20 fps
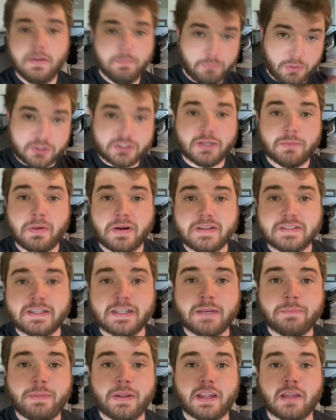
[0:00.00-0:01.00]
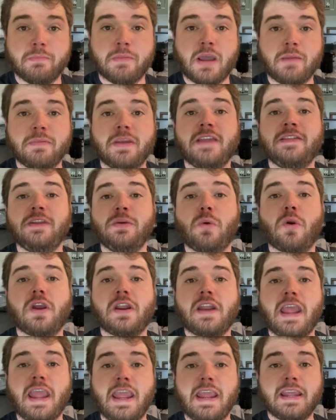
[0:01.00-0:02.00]
But somebody's going to pick him up and then we're
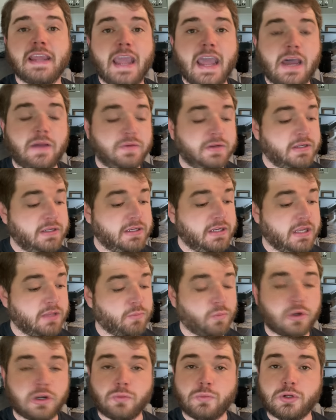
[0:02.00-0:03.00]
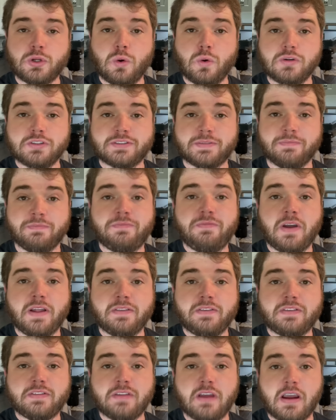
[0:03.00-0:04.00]
going to hang out and we're going to record some
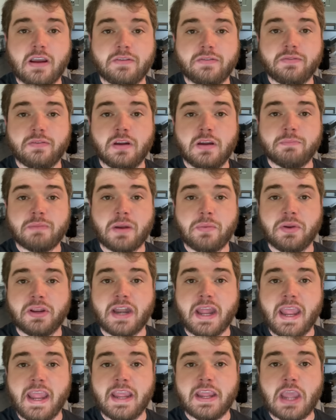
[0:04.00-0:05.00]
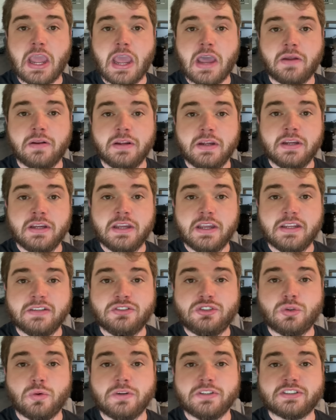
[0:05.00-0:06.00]
fun stuff. Probably going to hang out,
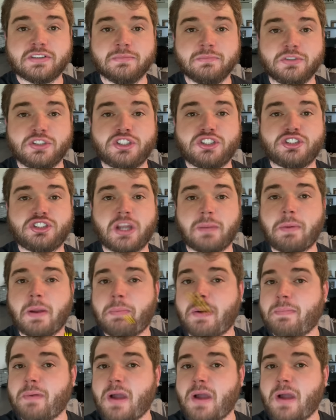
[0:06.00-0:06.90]
enjoy some sh and